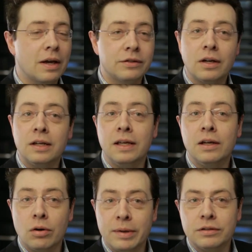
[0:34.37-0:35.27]
I studied
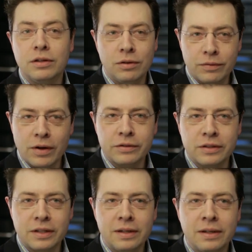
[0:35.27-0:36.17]
economics at
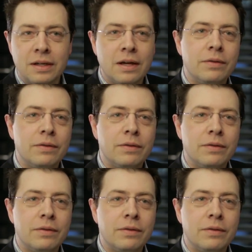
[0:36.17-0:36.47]
university,